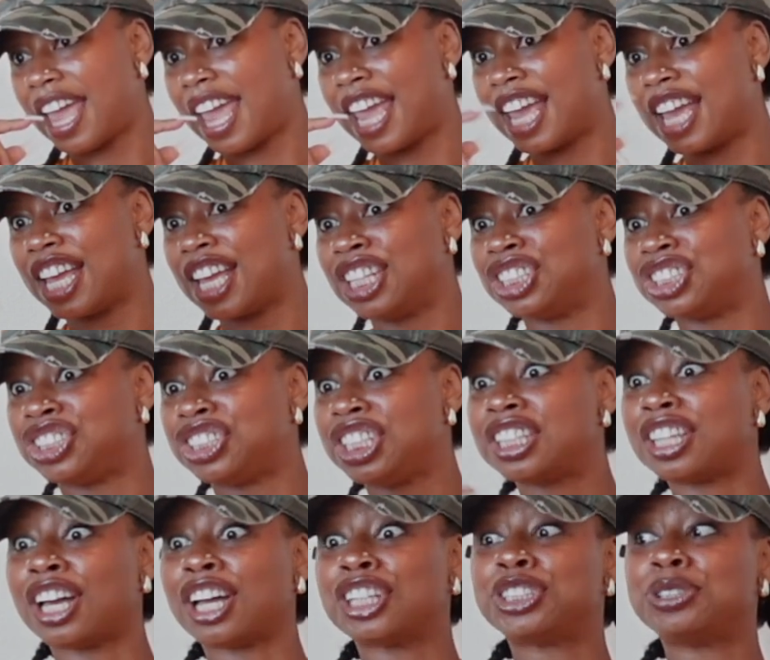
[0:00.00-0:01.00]
And she
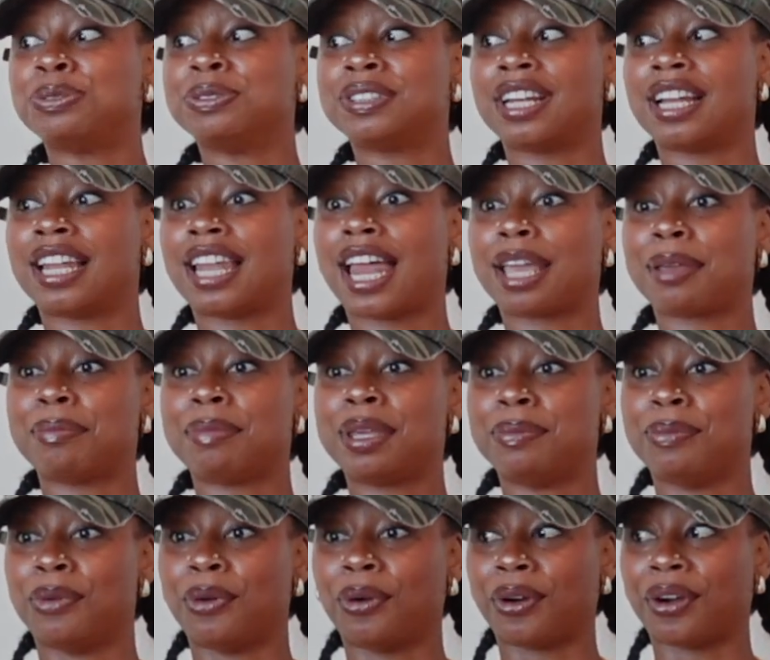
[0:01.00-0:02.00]
thought she was going to like me
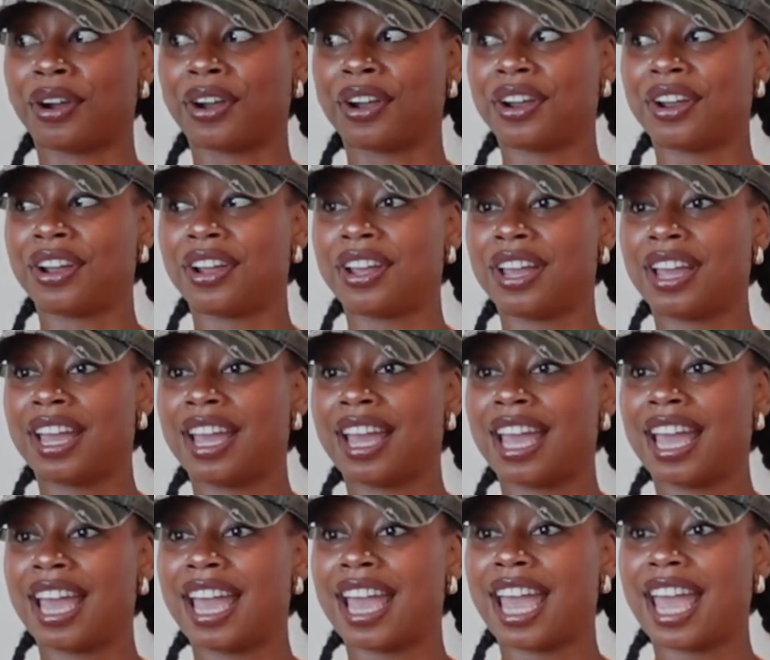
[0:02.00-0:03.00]
more.
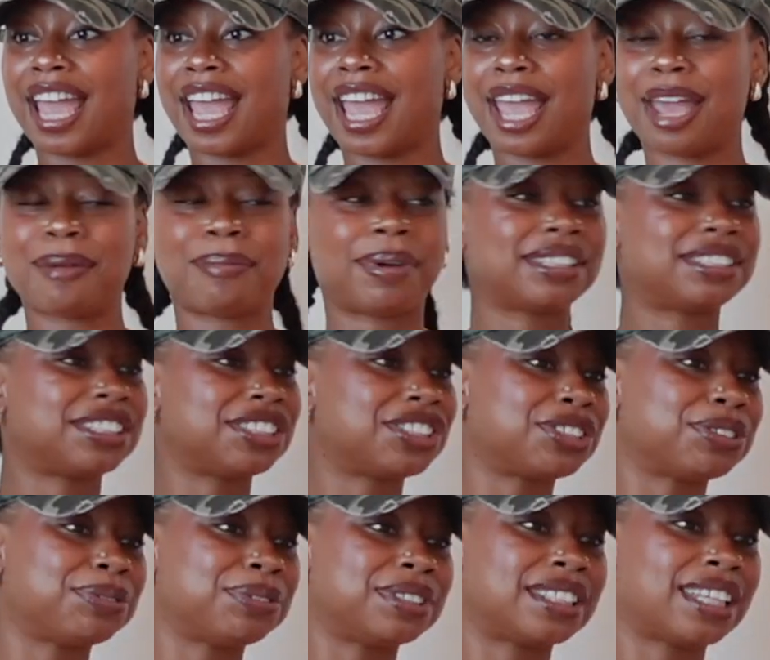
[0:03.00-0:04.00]
And my
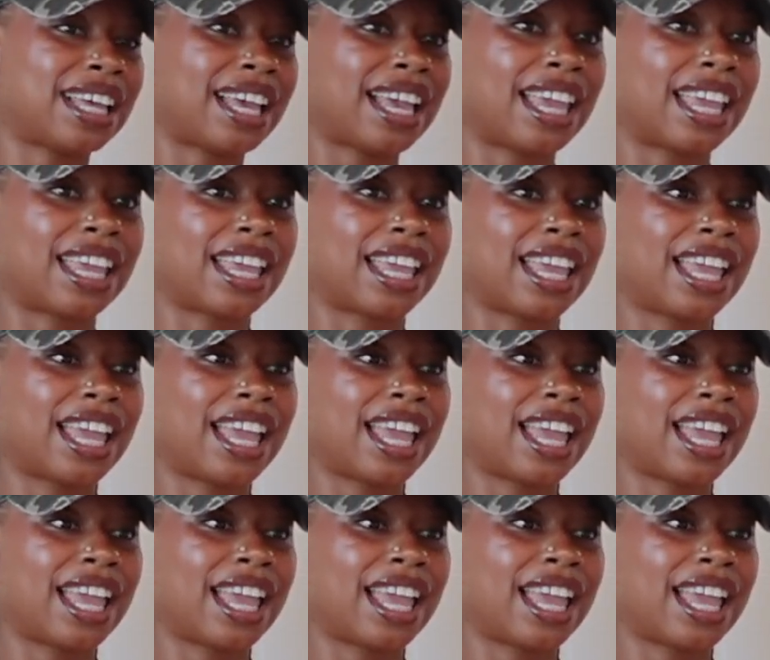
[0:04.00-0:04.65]
sister was like,